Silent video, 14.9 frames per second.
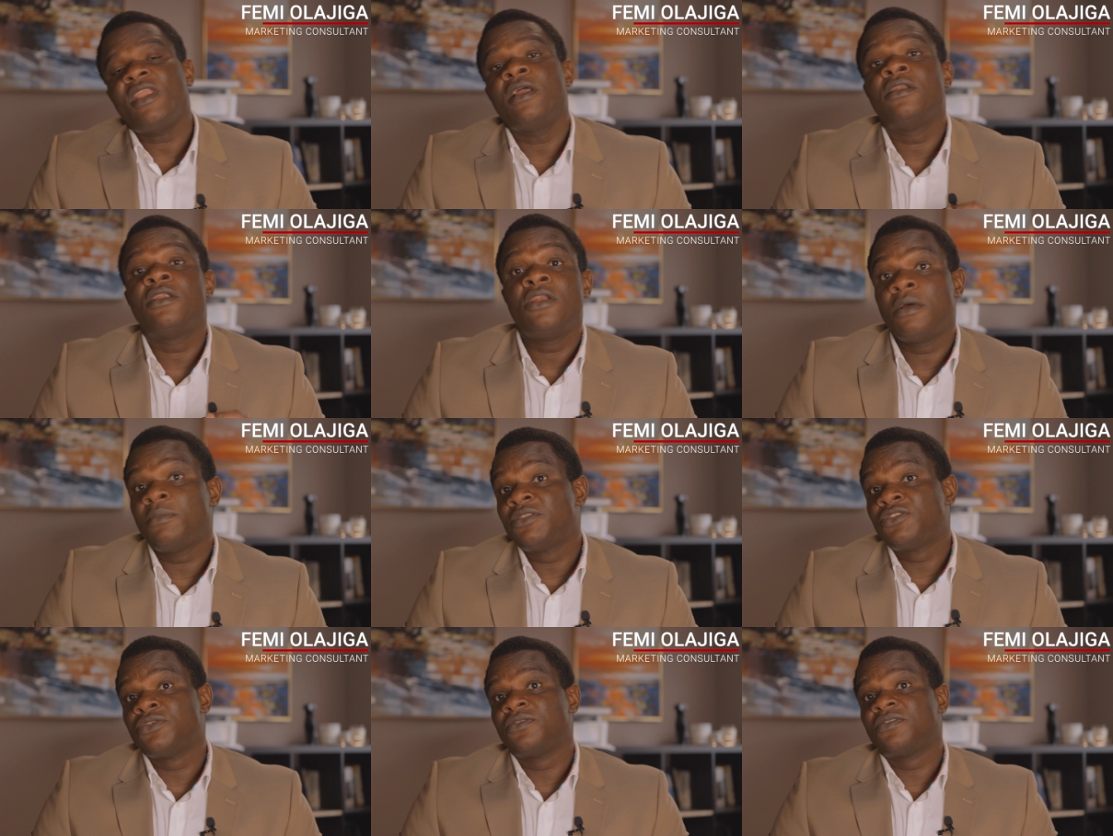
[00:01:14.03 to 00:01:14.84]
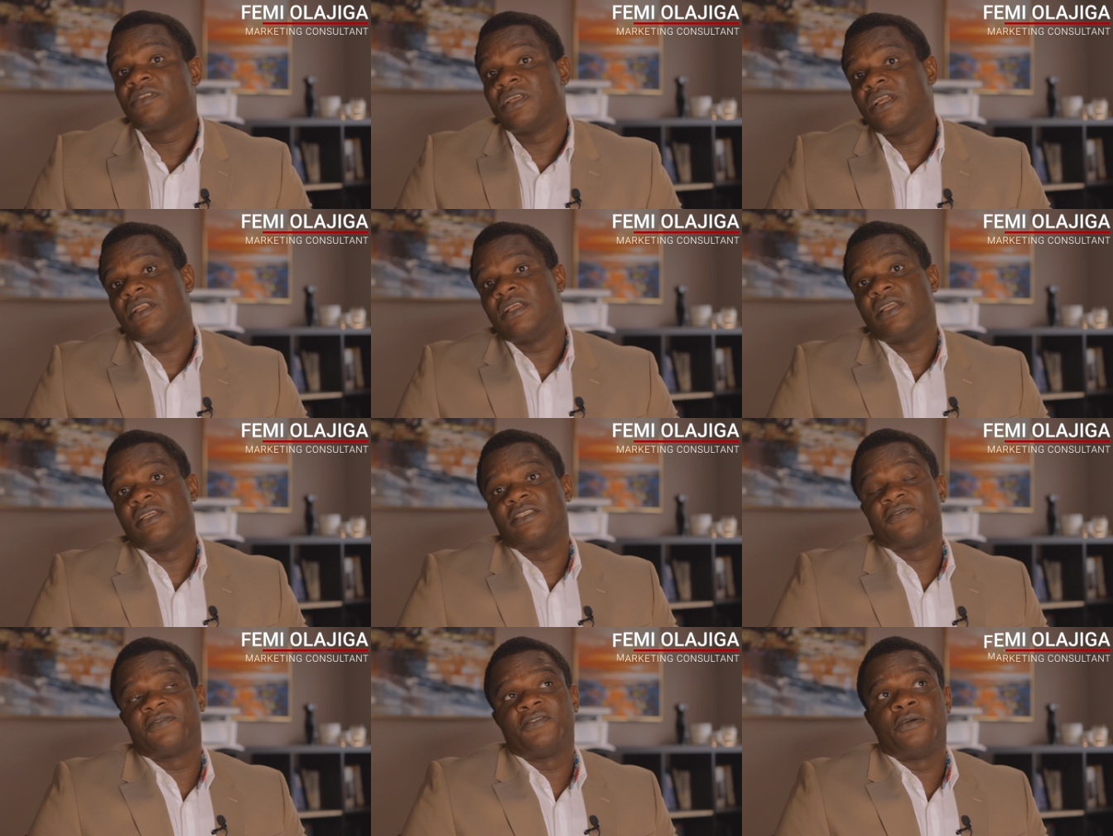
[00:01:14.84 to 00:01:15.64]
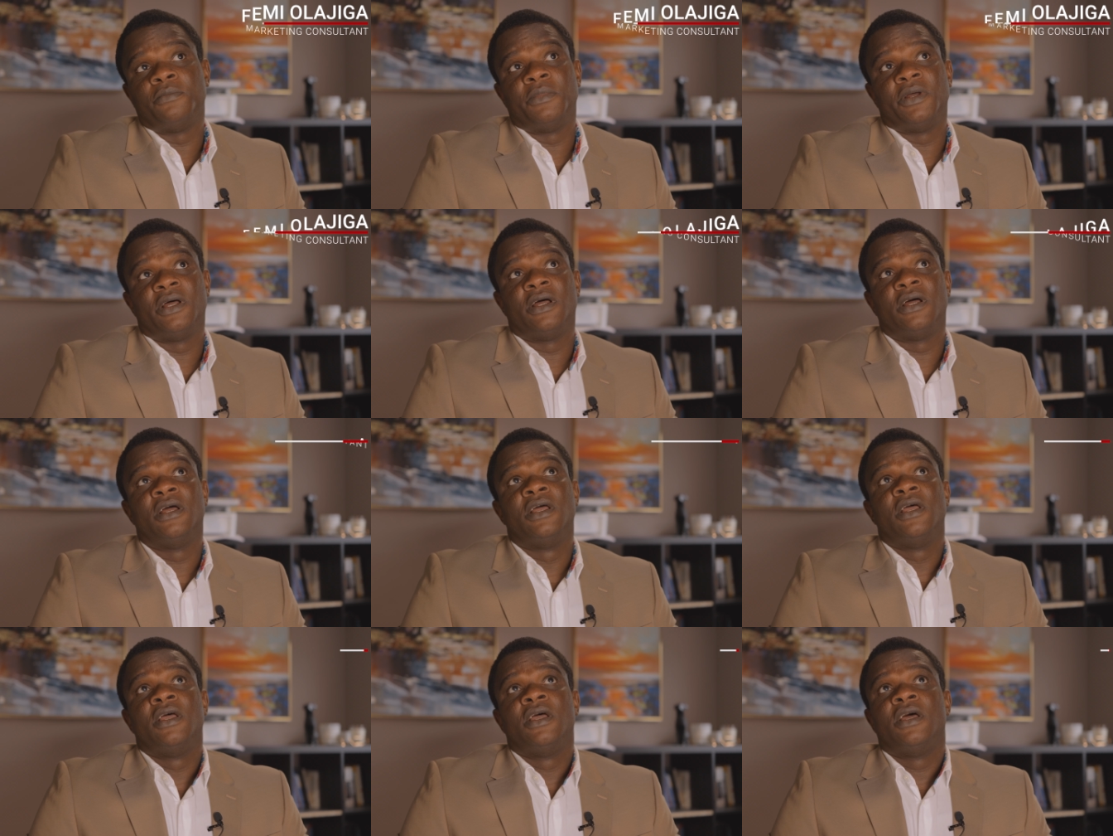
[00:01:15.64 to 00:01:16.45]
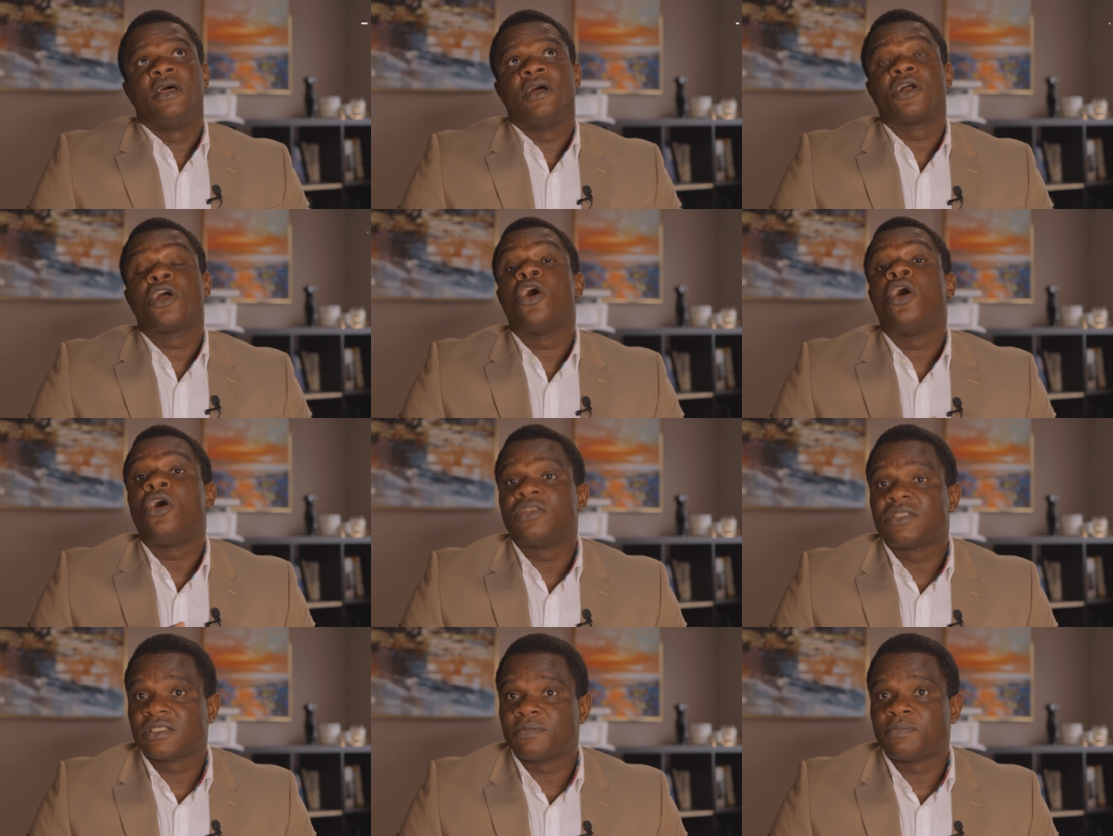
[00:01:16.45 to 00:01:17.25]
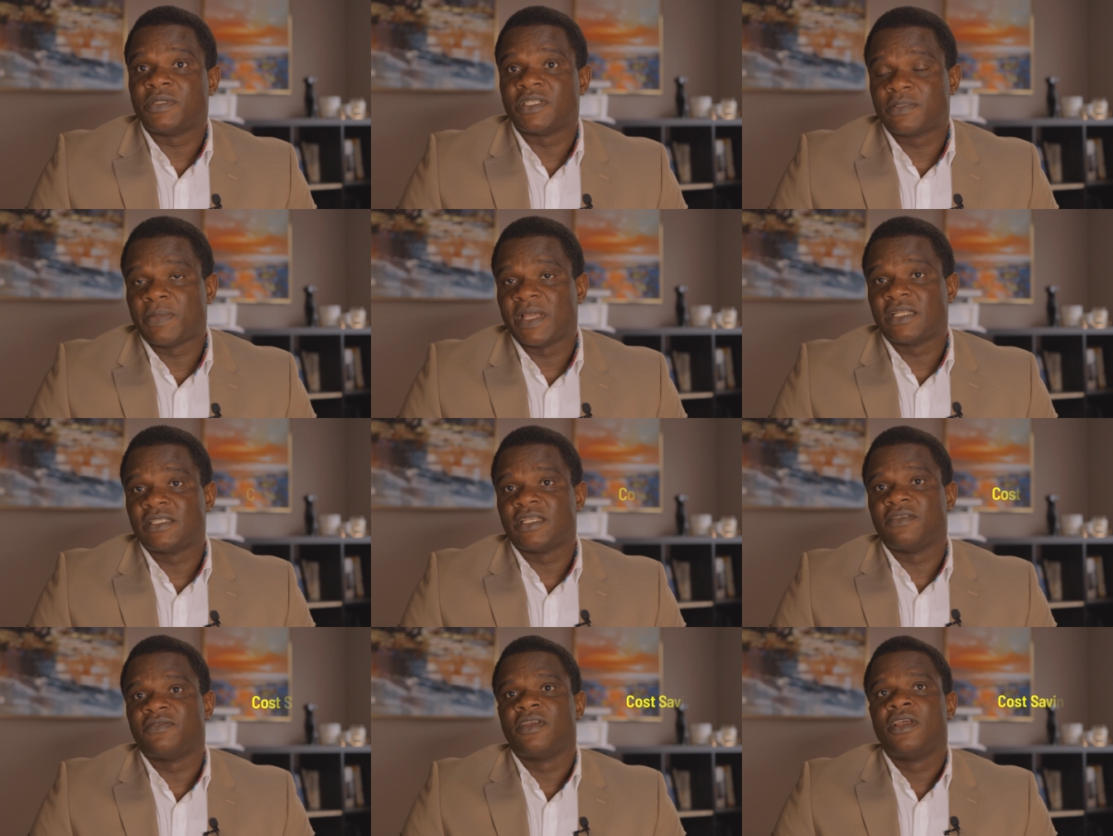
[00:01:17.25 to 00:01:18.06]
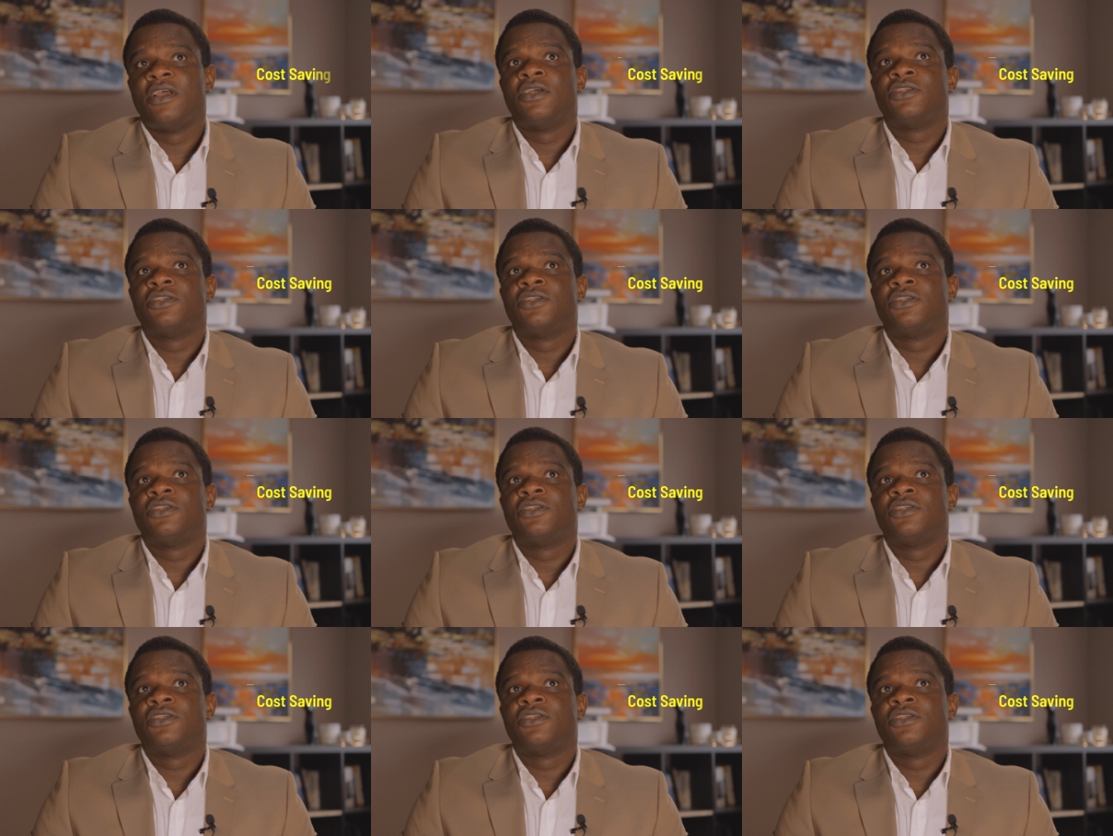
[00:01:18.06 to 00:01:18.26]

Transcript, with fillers: The number two thing is from a, a cost perspective.